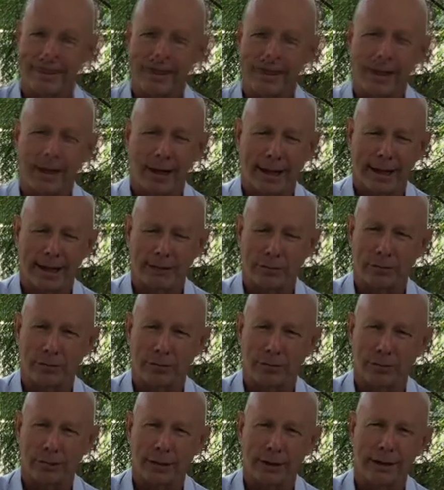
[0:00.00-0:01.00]
I had to
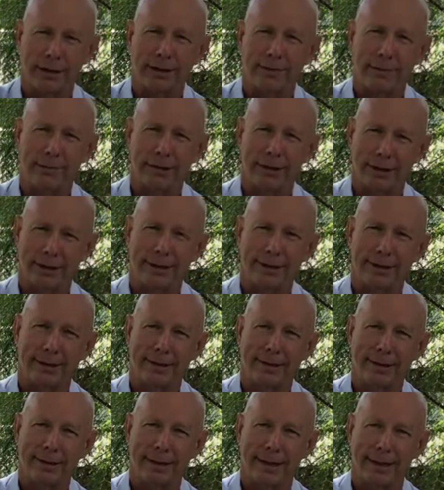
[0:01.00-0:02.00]
read everything,
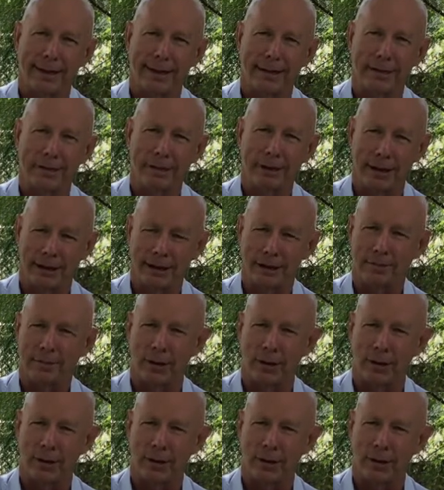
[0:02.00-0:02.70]
and yes,